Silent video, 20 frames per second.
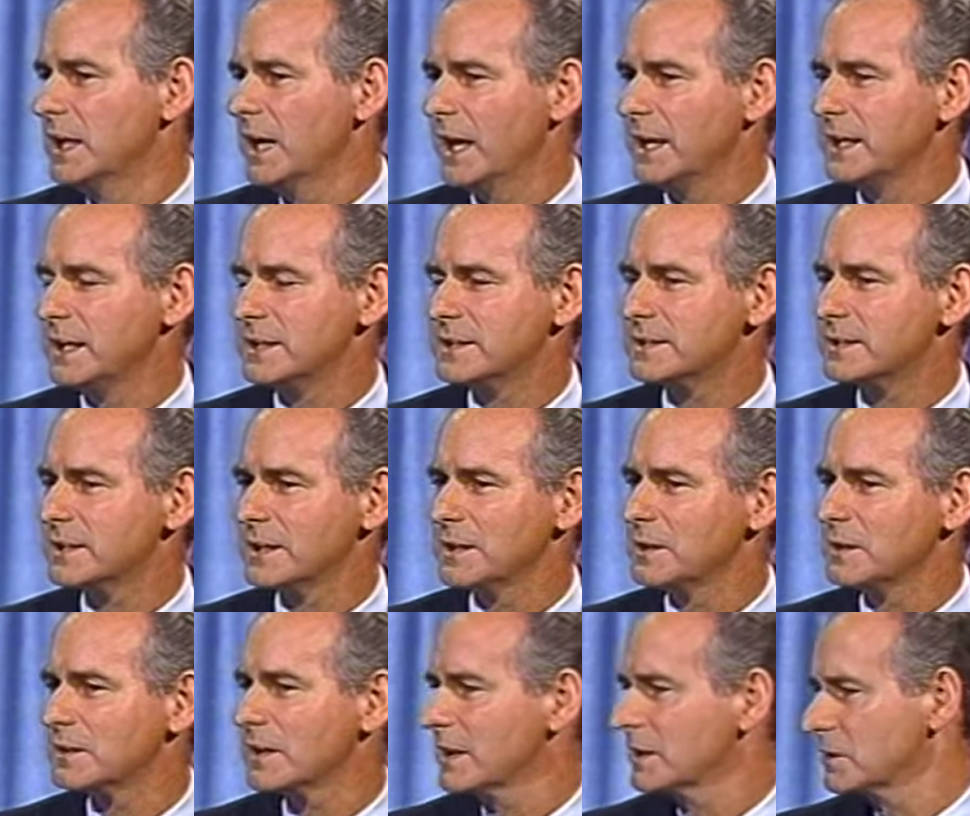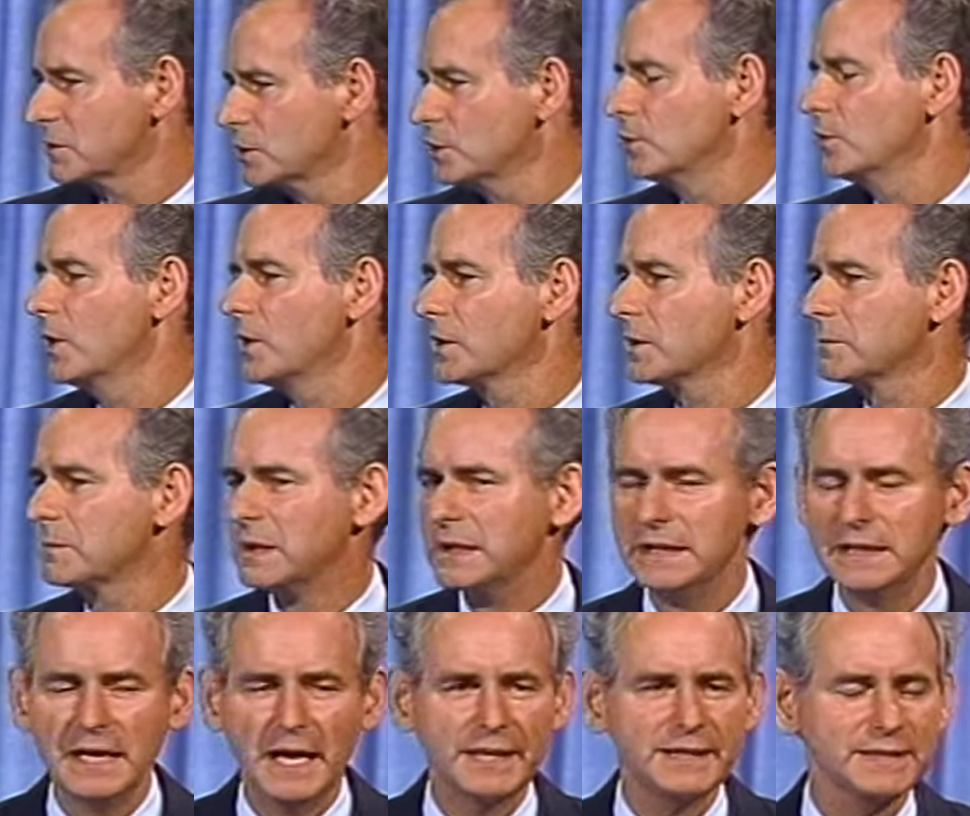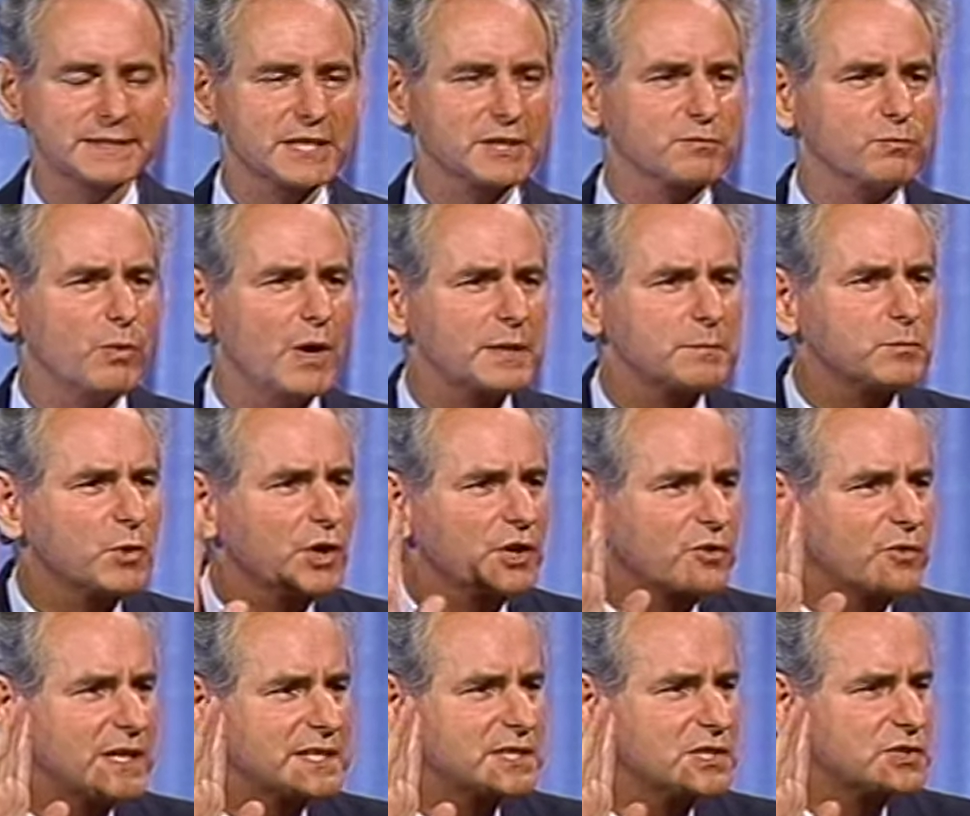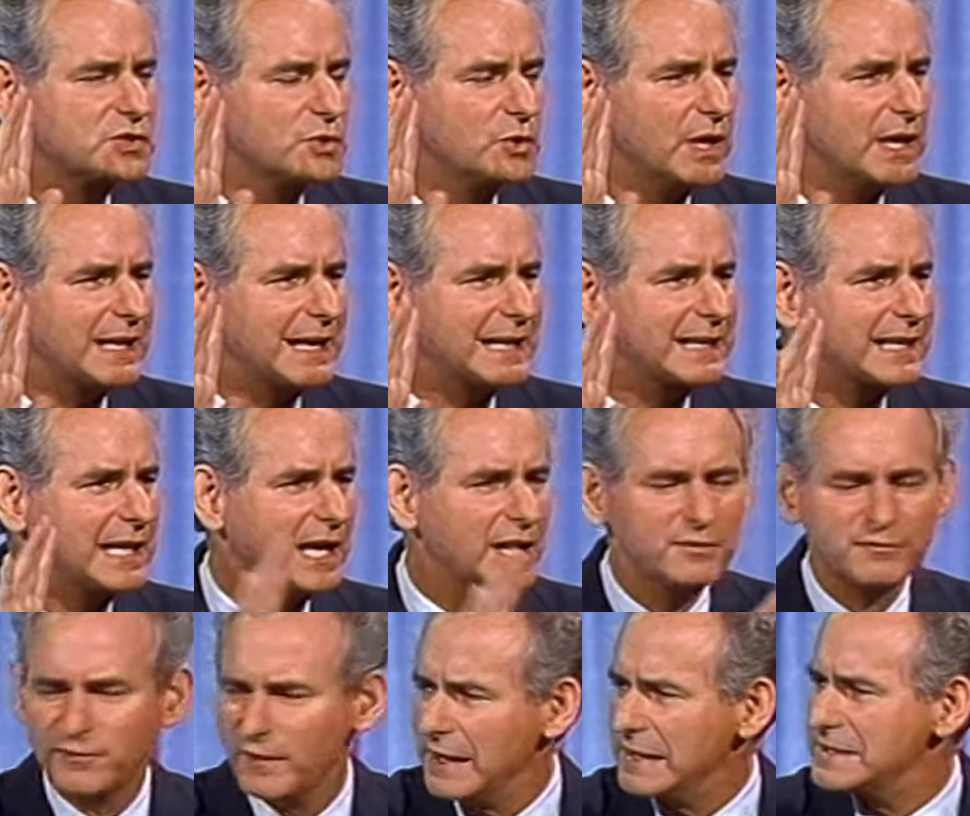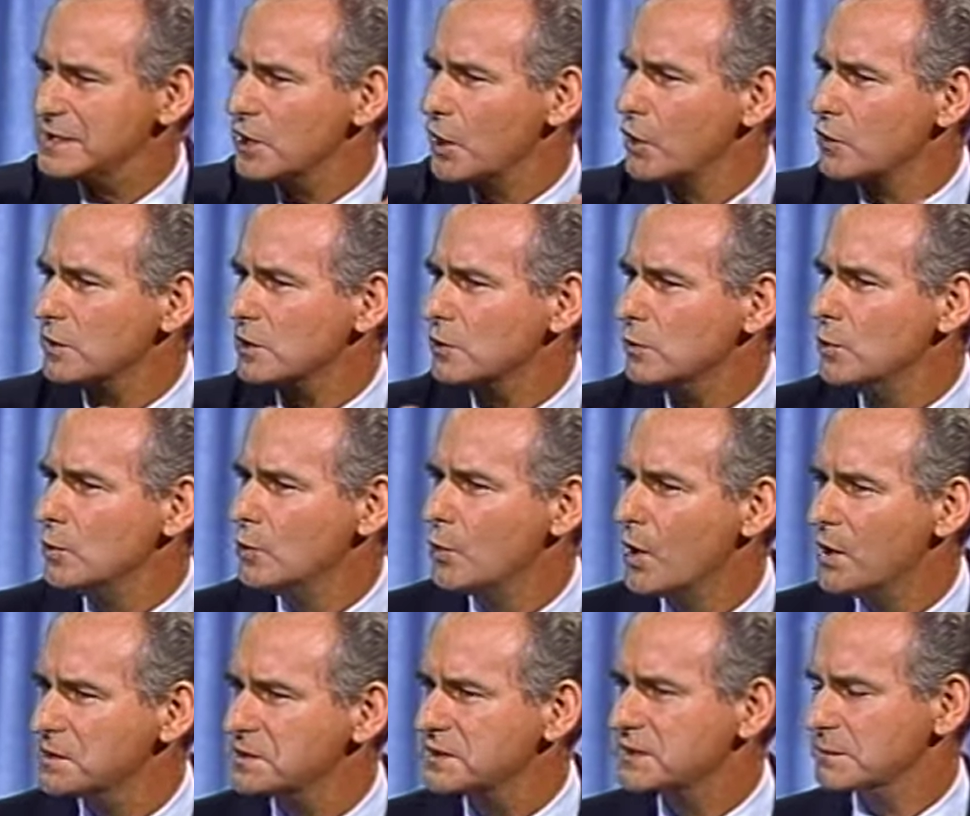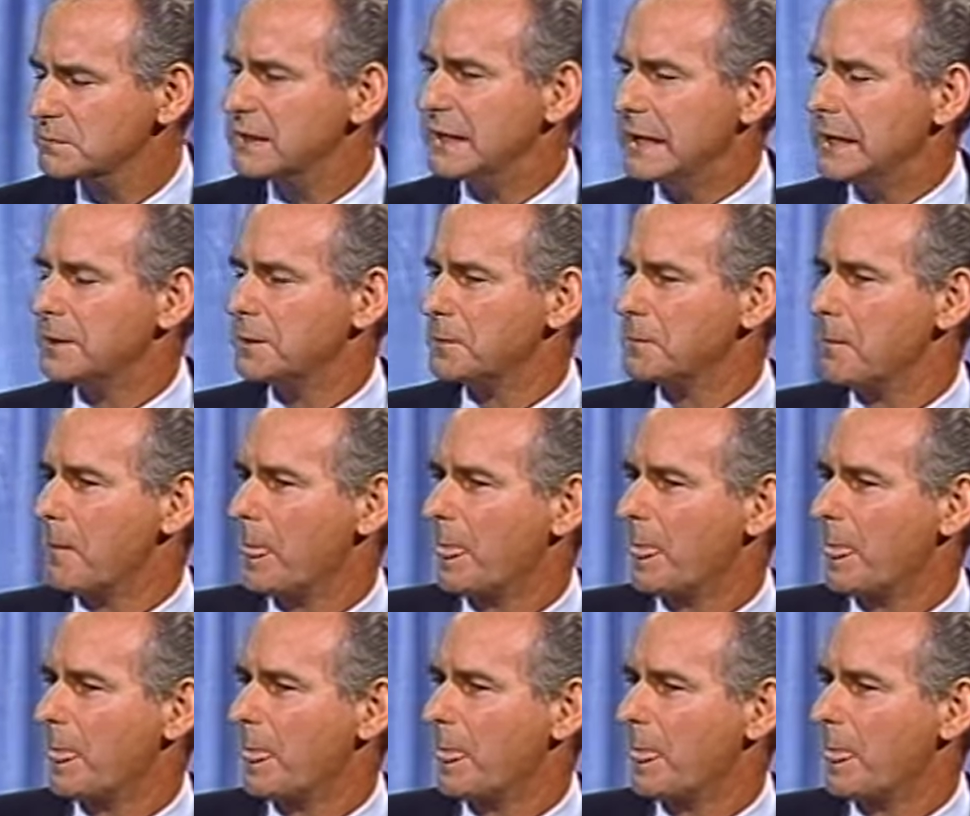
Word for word: And he's, he's do you own them? And he says, one more question Tuan. I can't find the owner. Who owns them now?